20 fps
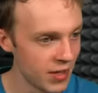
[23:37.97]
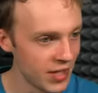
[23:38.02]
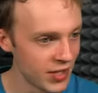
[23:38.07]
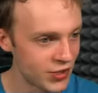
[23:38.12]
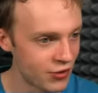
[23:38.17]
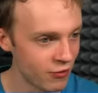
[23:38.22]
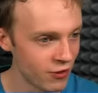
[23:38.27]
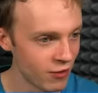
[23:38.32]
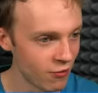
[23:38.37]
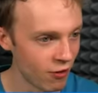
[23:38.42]

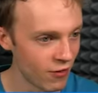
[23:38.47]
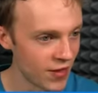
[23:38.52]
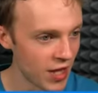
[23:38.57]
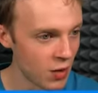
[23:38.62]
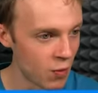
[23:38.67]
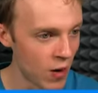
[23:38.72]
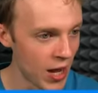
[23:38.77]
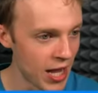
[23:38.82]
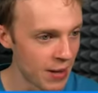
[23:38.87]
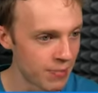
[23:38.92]
military are on
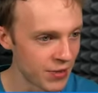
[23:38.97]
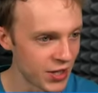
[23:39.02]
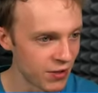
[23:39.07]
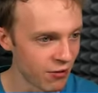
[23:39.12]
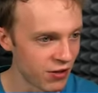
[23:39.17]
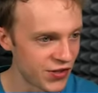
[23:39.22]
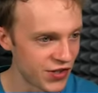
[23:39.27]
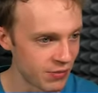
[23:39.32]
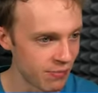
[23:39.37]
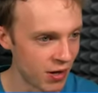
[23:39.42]
their way, but but
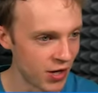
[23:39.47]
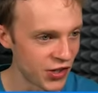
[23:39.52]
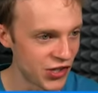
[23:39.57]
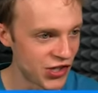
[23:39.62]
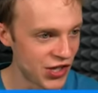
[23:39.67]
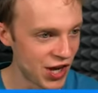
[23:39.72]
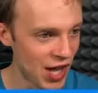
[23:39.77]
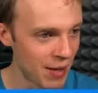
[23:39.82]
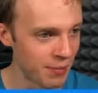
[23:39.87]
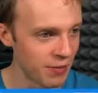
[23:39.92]
there isn't much
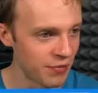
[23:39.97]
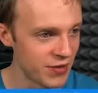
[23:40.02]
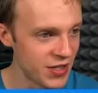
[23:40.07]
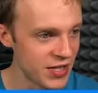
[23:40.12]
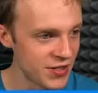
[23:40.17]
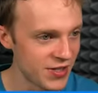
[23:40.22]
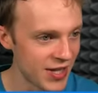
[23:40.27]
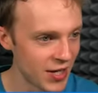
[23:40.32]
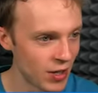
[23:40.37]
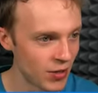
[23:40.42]
time. If
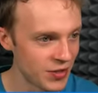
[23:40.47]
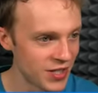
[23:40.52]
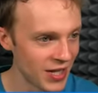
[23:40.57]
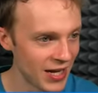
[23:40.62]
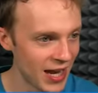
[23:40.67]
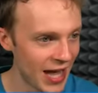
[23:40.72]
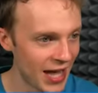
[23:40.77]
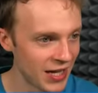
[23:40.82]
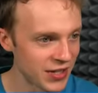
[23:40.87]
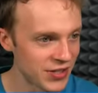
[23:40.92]
these get onto
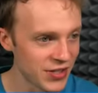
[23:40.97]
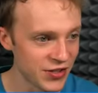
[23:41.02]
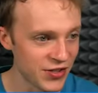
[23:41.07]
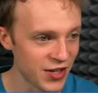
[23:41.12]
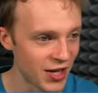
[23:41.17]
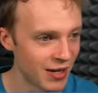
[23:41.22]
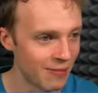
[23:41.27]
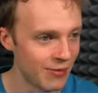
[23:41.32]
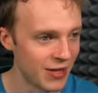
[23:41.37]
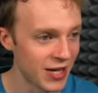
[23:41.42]
land, it's
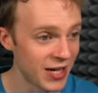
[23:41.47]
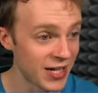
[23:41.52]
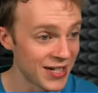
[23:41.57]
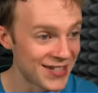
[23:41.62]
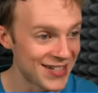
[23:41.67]
gonna be a